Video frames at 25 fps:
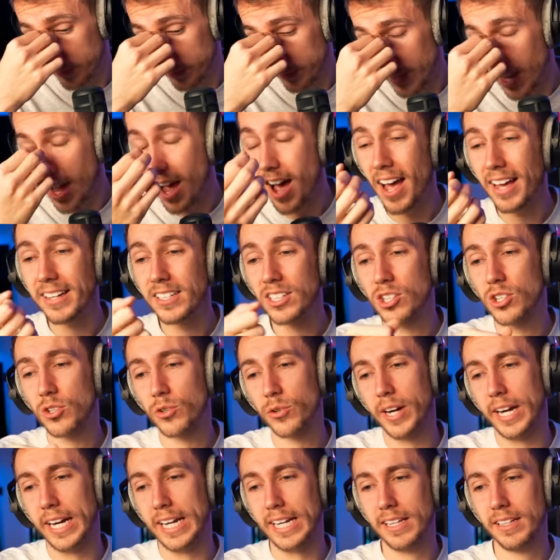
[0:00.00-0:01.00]
I'd
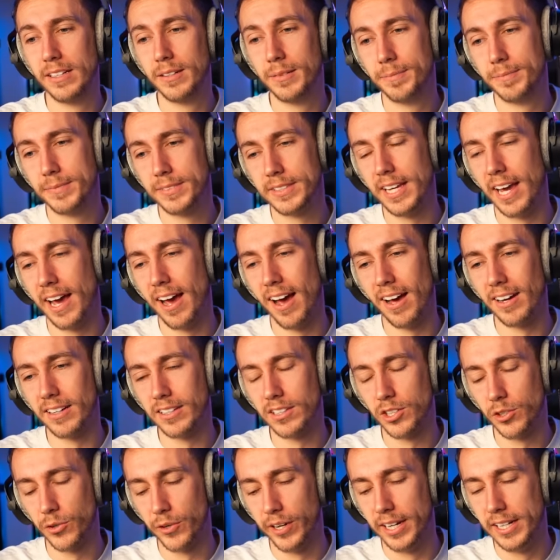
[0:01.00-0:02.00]
agree. Yeah, I'd
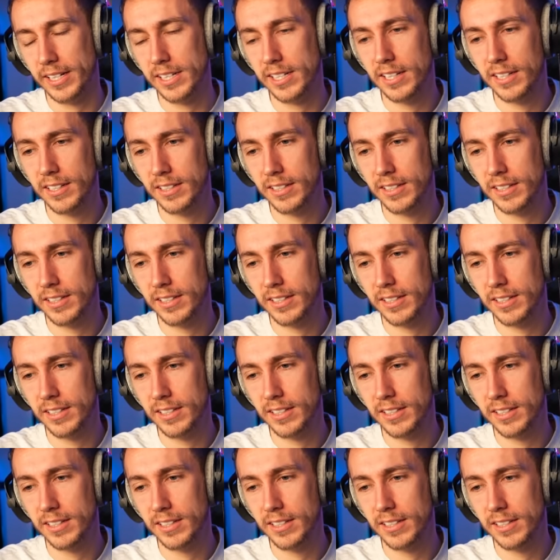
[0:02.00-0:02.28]
agree.